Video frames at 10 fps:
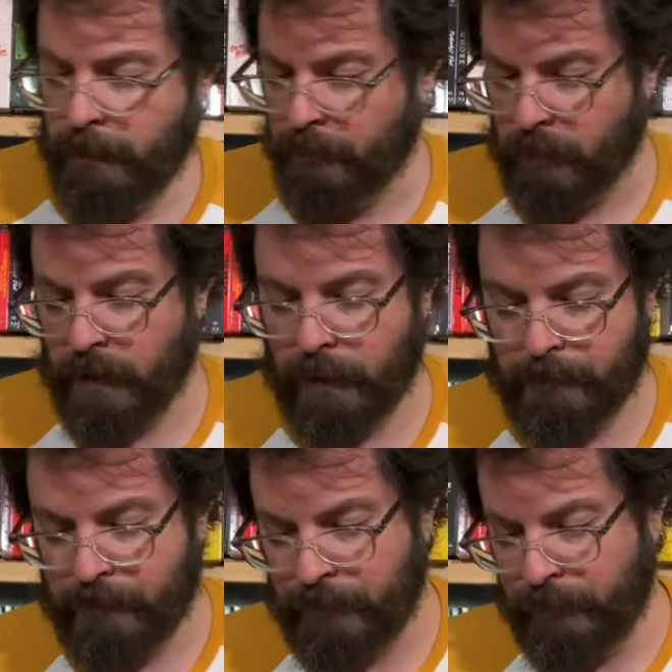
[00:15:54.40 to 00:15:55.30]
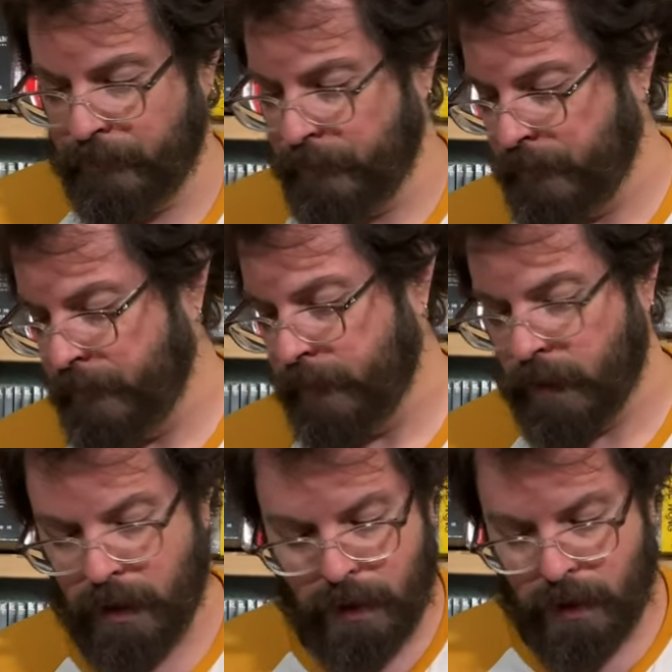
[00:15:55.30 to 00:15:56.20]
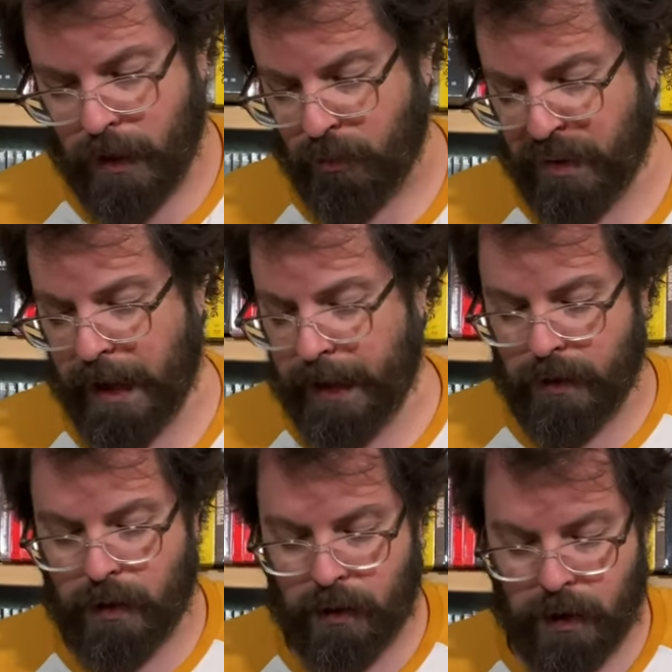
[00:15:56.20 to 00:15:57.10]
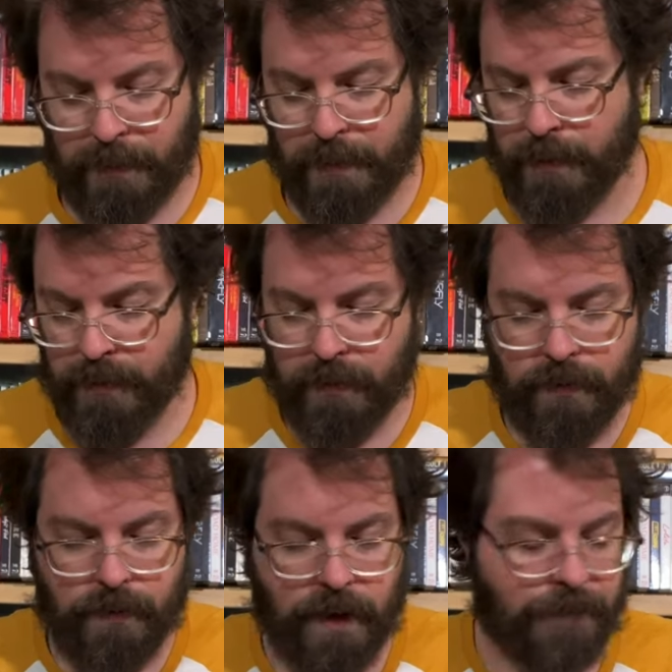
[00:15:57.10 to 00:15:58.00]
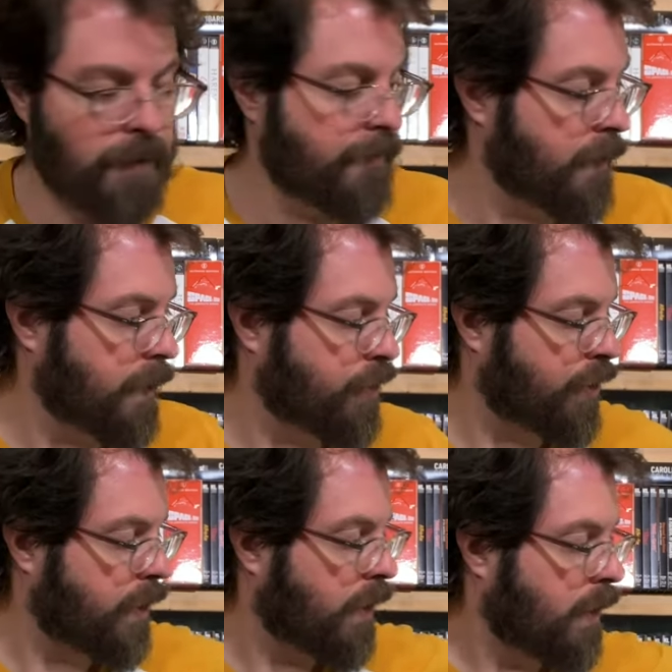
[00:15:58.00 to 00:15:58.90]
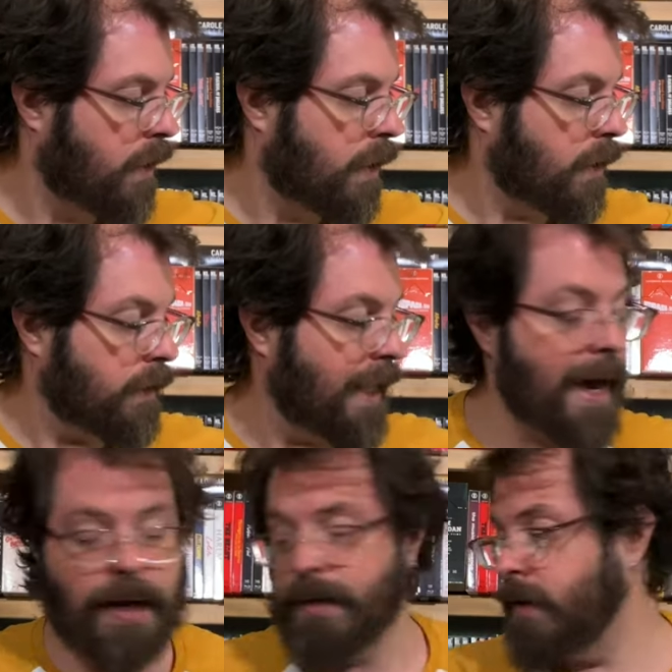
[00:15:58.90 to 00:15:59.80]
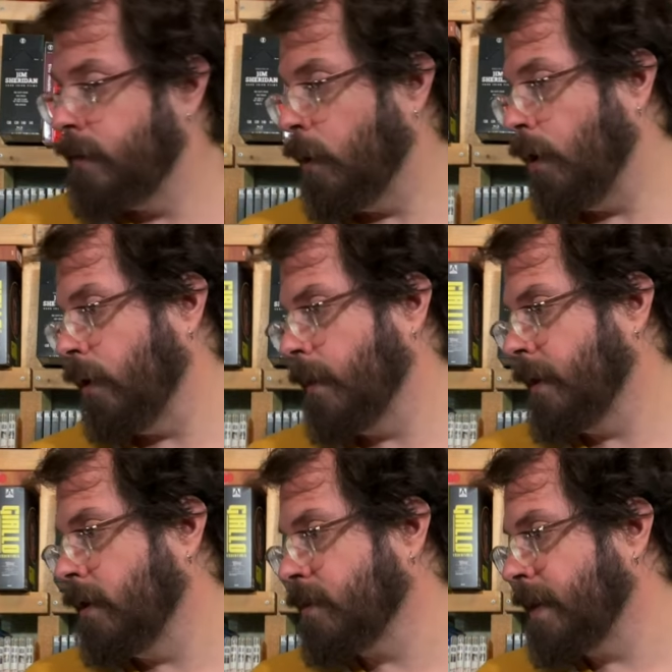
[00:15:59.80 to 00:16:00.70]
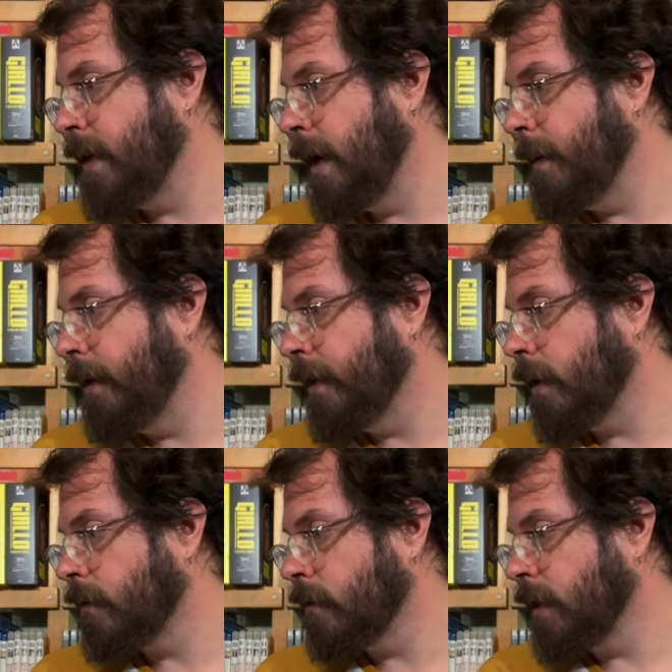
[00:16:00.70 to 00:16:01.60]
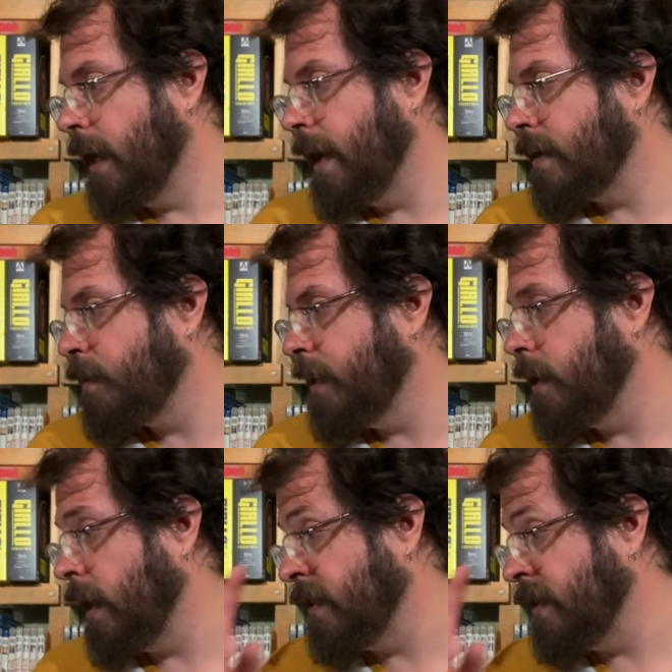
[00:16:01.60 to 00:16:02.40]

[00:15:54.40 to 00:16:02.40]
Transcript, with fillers: Okay. I'll pack it all up after I finish. Last, well, hold on, let me close my tab out here. Last but not